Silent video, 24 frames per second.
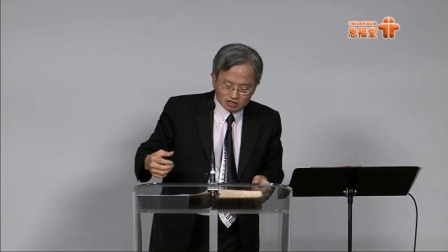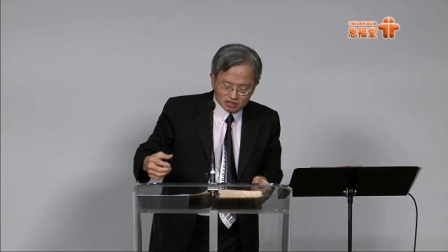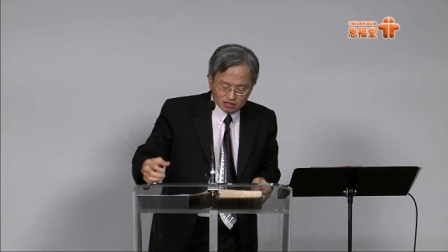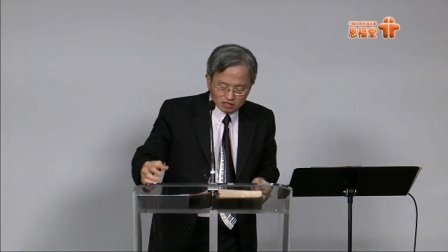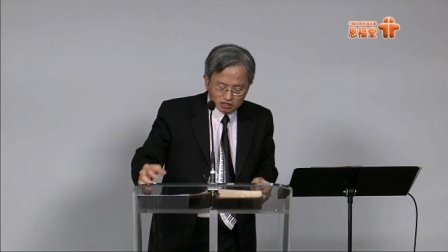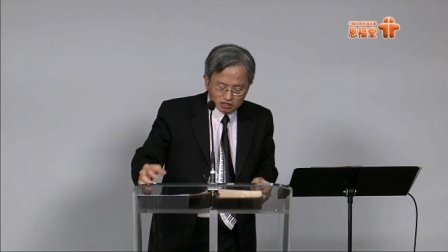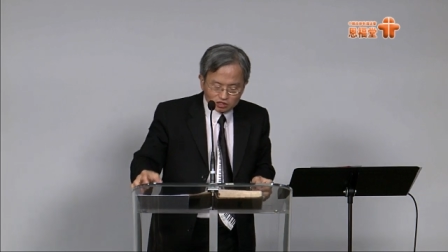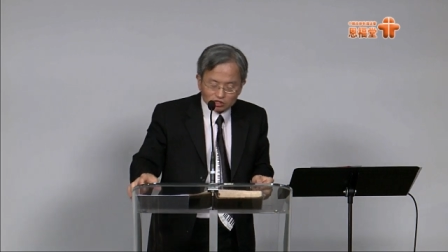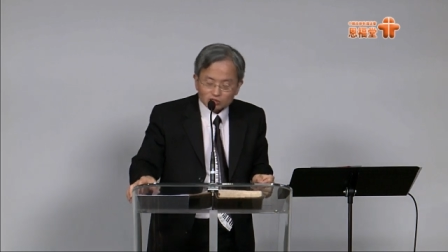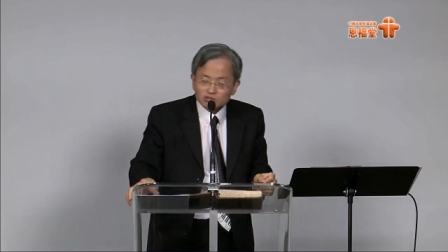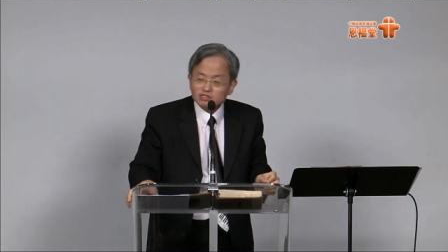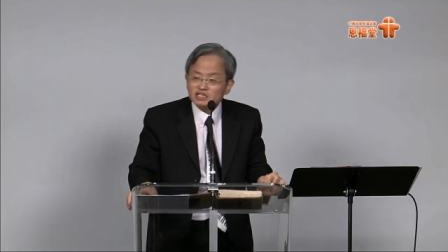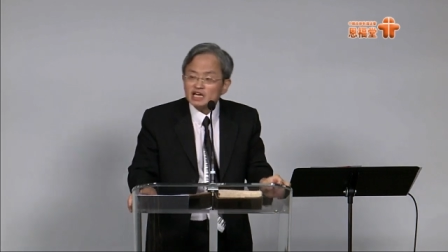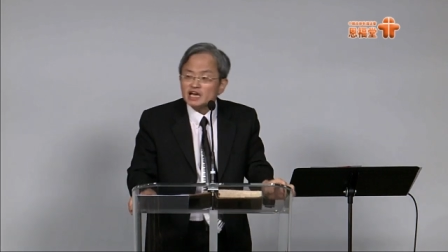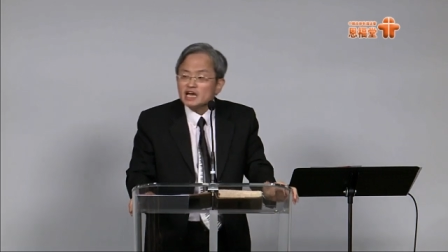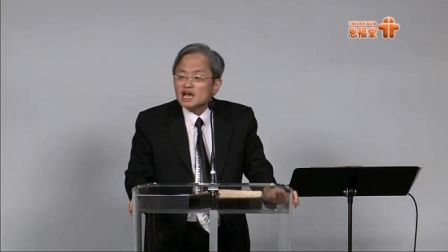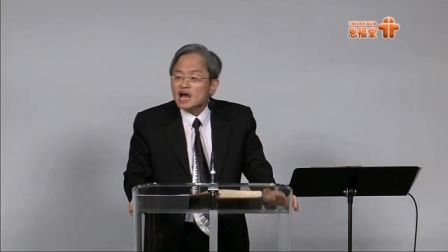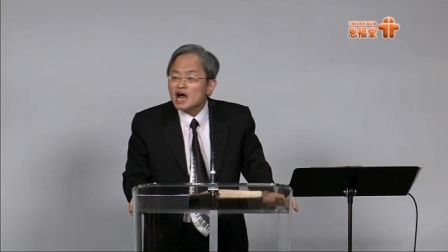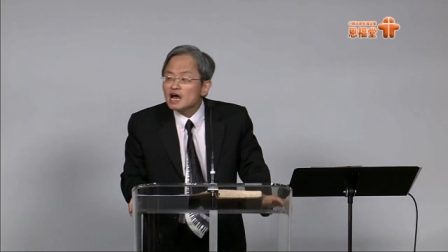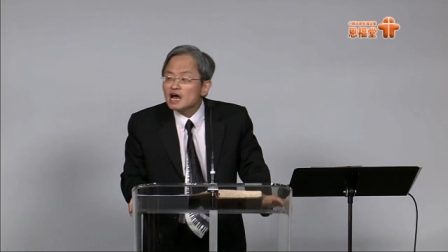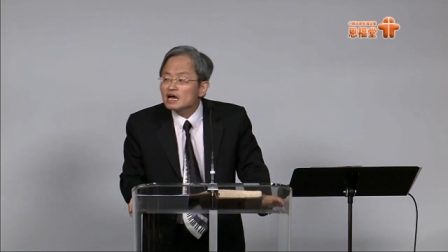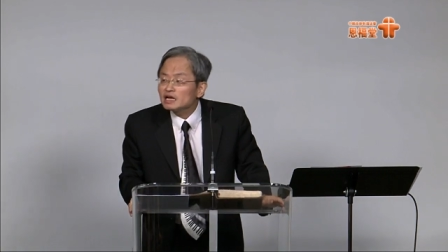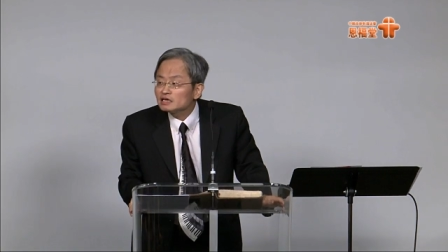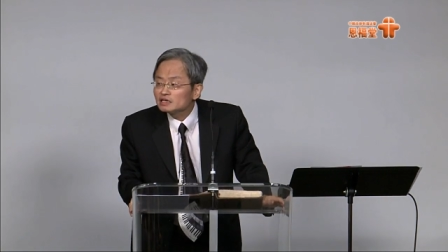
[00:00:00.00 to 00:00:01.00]
So they
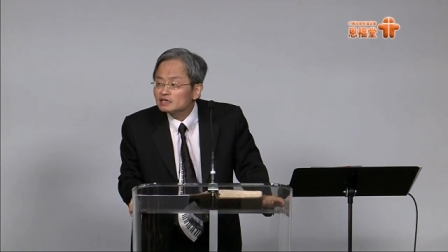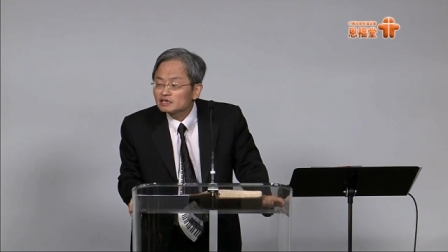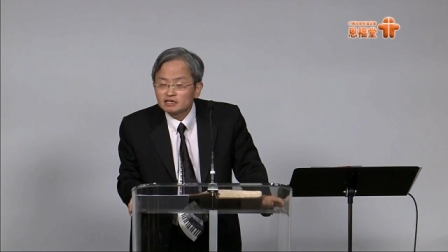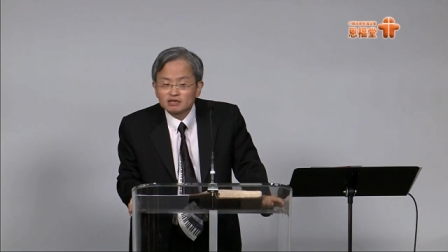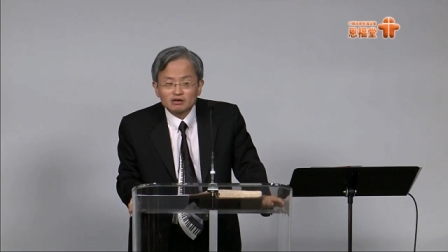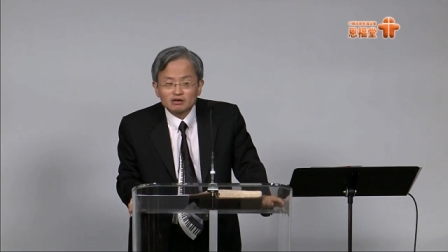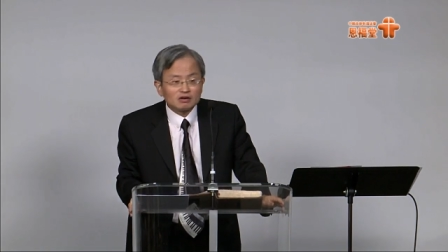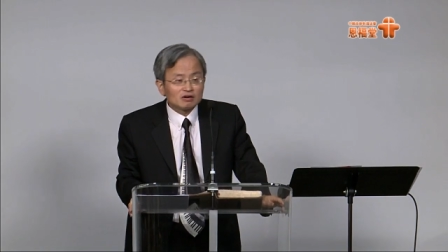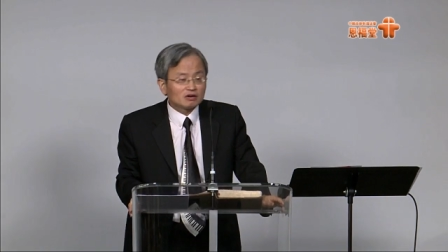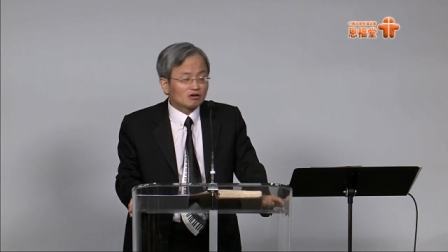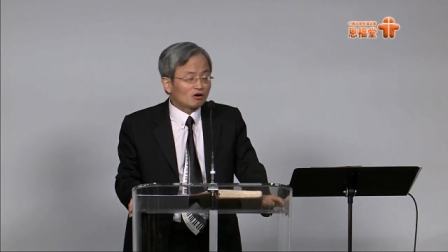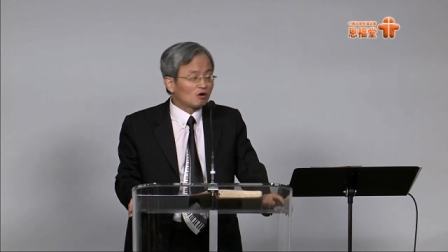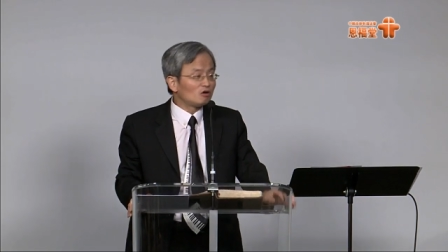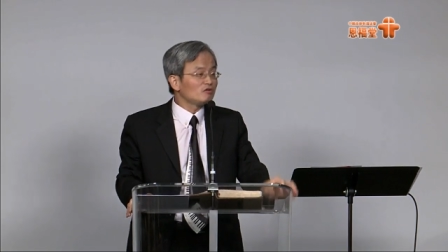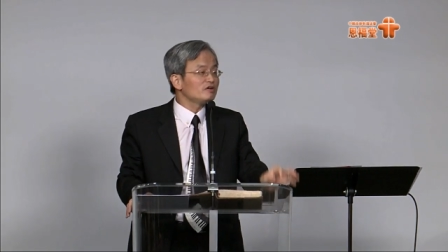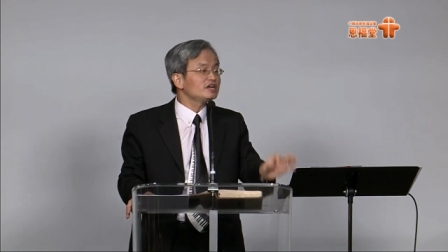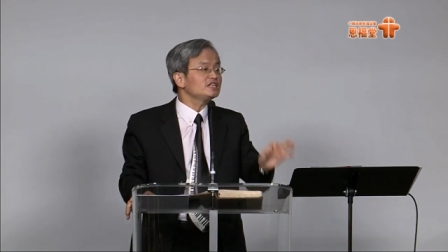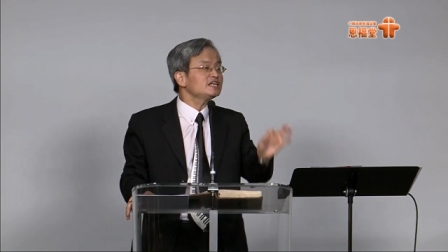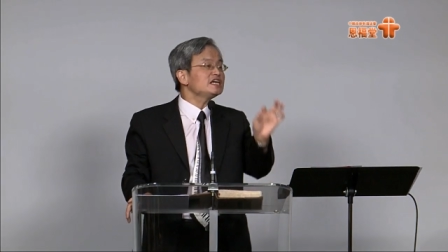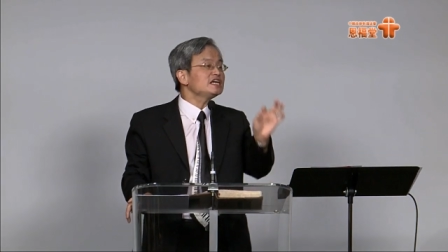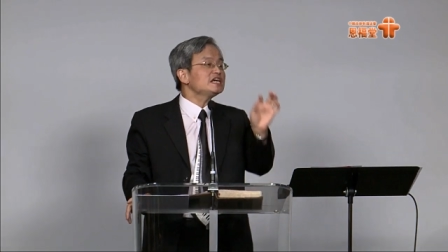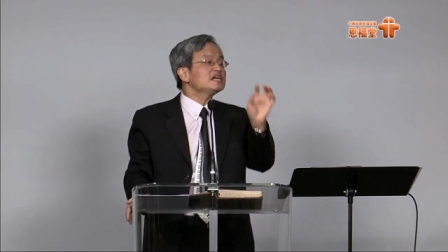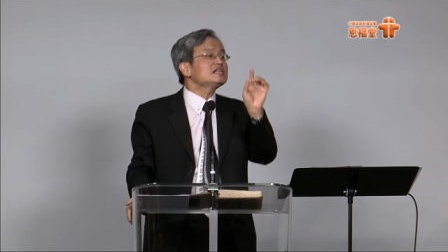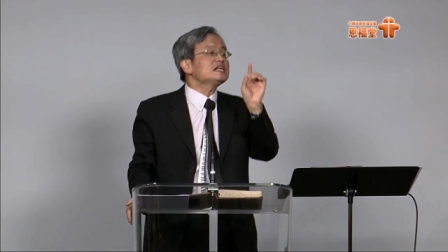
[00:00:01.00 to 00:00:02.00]
are already
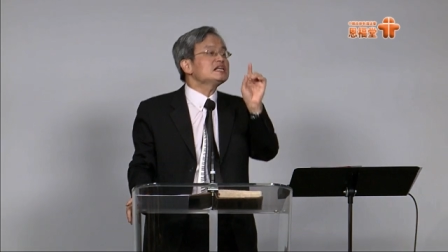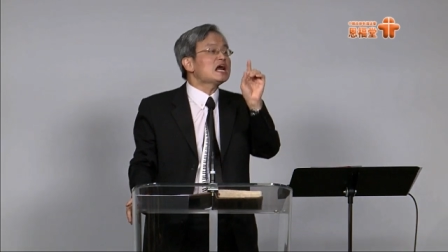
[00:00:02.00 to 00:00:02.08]
in